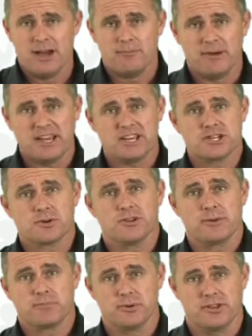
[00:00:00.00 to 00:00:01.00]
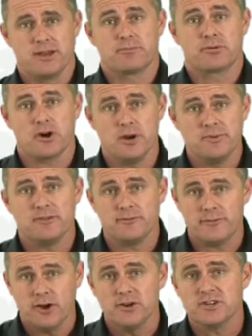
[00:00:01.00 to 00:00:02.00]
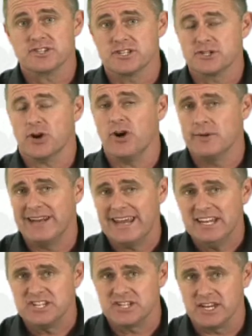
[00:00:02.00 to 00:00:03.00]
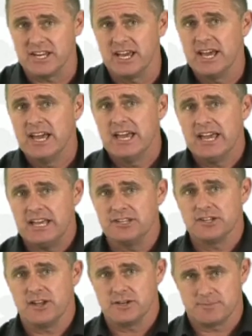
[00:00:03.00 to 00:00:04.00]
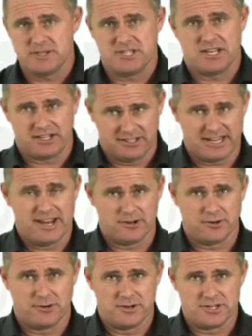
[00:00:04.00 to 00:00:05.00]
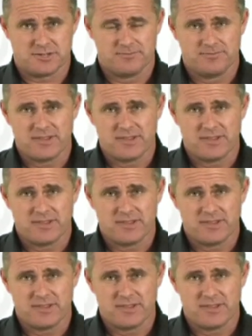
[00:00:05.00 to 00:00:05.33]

making sure they put the appropriate focus and time and energy into those particular categories.